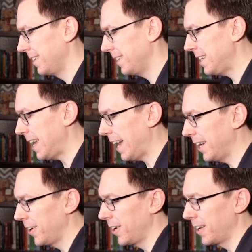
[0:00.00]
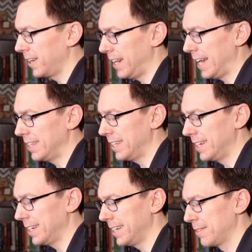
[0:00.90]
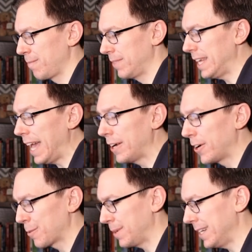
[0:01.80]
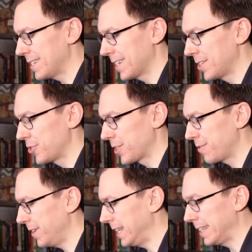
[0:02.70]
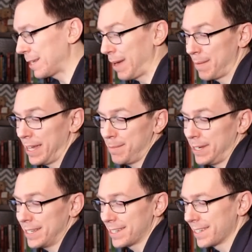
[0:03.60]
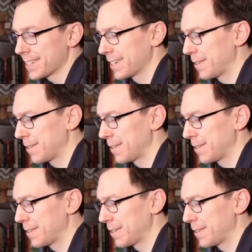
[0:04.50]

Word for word: the AR and the the AR pieces and just fitting some MA pieces.